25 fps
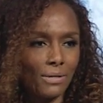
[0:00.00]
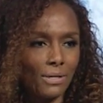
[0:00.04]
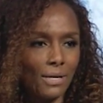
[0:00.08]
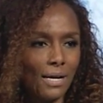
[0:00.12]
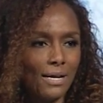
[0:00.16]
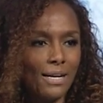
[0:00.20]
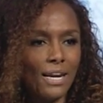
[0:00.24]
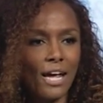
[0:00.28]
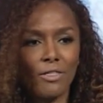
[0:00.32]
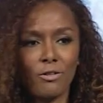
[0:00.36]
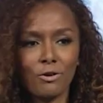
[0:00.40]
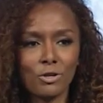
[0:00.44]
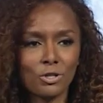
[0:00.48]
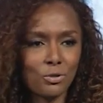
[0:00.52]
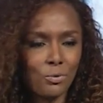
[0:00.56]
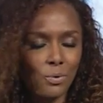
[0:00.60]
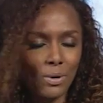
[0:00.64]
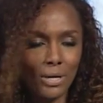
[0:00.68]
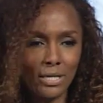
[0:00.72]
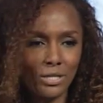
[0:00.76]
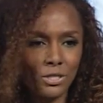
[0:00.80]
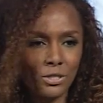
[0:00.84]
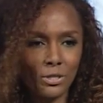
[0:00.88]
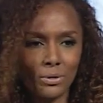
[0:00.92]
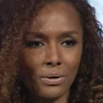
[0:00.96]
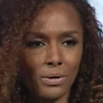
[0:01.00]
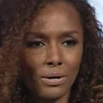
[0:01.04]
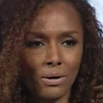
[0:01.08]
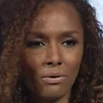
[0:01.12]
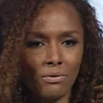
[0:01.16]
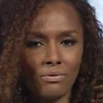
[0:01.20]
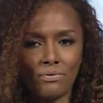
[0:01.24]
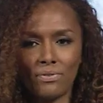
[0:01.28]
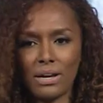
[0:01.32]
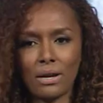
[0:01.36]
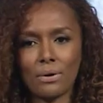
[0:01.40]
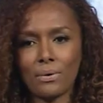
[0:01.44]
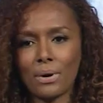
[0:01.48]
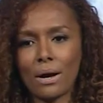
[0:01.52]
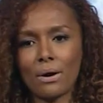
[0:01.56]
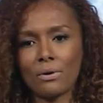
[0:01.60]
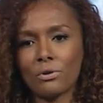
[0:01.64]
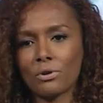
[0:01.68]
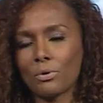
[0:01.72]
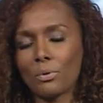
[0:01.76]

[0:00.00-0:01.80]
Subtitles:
another 22-year-old, figuring out